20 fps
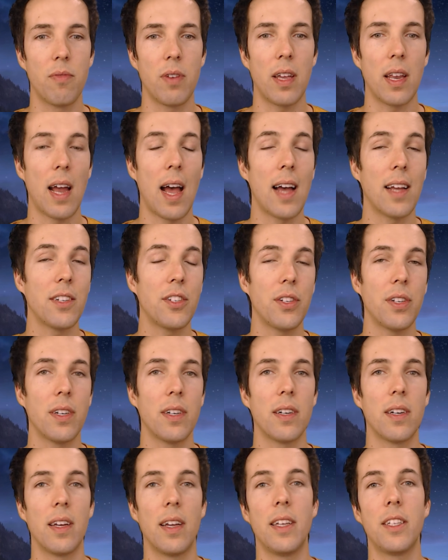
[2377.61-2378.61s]
we can
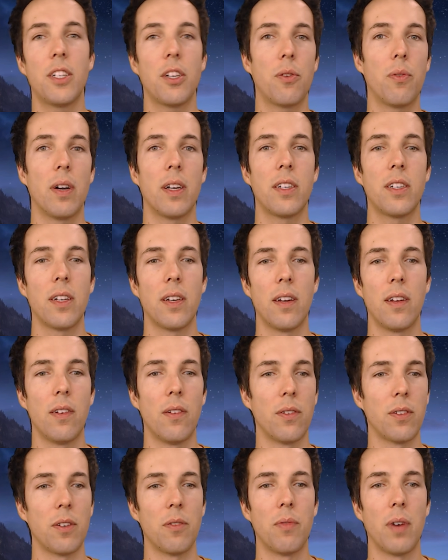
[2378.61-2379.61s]
answer each question
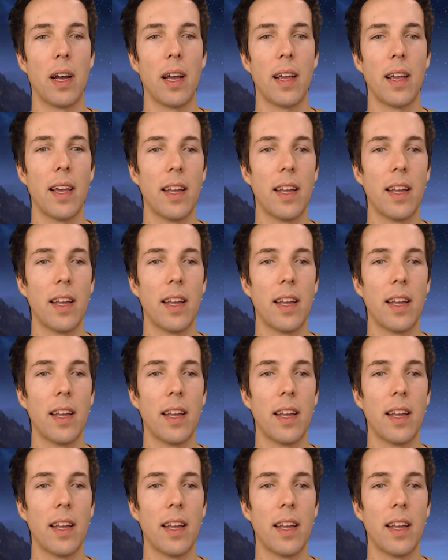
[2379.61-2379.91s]
along the way